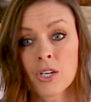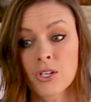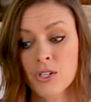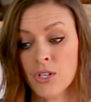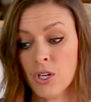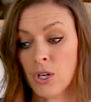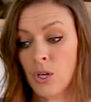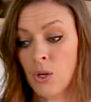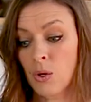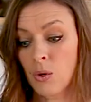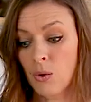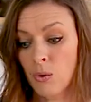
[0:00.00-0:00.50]

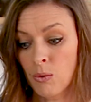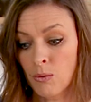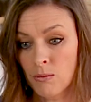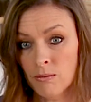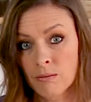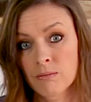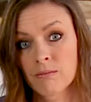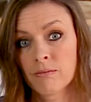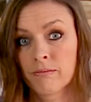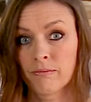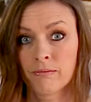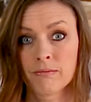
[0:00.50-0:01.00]
to,
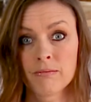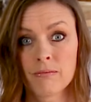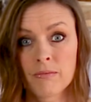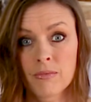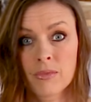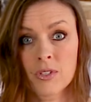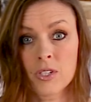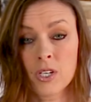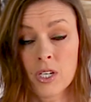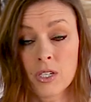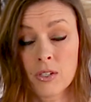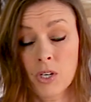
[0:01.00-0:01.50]

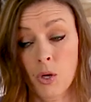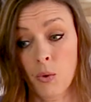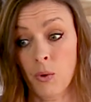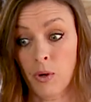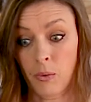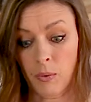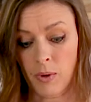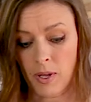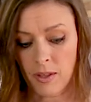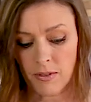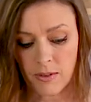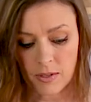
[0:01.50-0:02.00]
to do
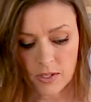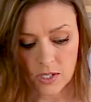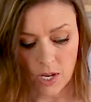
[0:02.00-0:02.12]
it with.